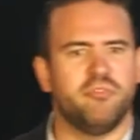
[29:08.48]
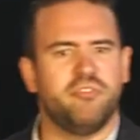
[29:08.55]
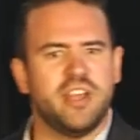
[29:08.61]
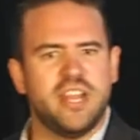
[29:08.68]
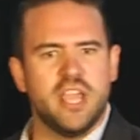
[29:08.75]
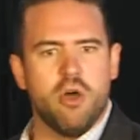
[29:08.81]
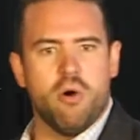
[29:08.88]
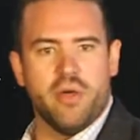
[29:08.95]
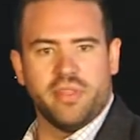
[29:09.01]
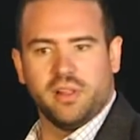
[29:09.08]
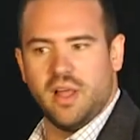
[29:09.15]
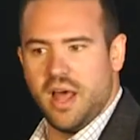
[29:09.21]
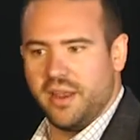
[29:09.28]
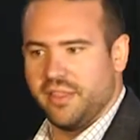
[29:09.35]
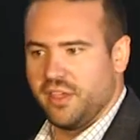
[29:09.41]
video on the
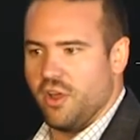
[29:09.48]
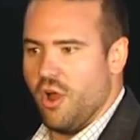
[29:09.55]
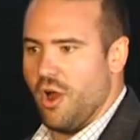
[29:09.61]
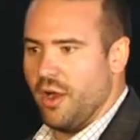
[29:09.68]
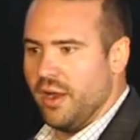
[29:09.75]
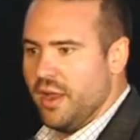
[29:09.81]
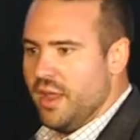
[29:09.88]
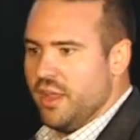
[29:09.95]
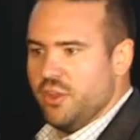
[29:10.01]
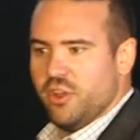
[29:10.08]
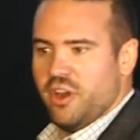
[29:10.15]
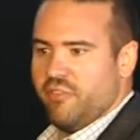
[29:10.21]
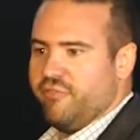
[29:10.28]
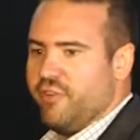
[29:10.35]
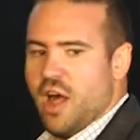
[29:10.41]
lot of the car. You're
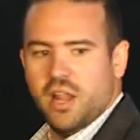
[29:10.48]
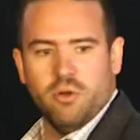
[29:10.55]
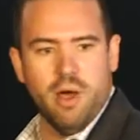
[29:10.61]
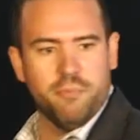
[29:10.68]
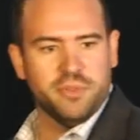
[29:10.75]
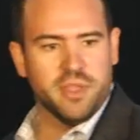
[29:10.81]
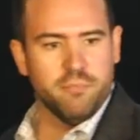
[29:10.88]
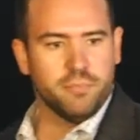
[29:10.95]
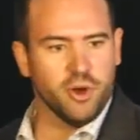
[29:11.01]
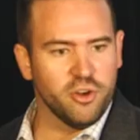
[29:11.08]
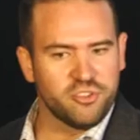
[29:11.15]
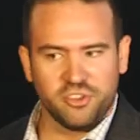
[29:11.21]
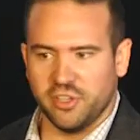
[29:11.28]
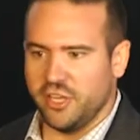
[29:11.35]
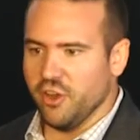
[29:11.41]
going to follow up with them
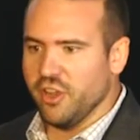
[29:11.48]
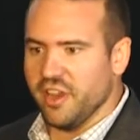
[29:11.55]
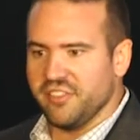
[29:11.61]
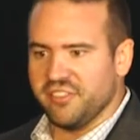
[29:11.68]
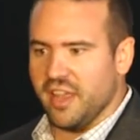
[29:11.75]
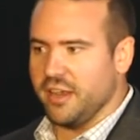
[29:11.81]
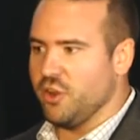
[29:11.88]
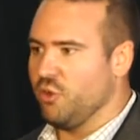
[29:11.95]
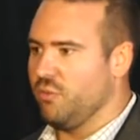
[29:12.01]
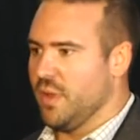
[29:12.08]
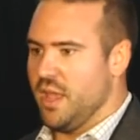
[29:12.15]
personally. You're going to send,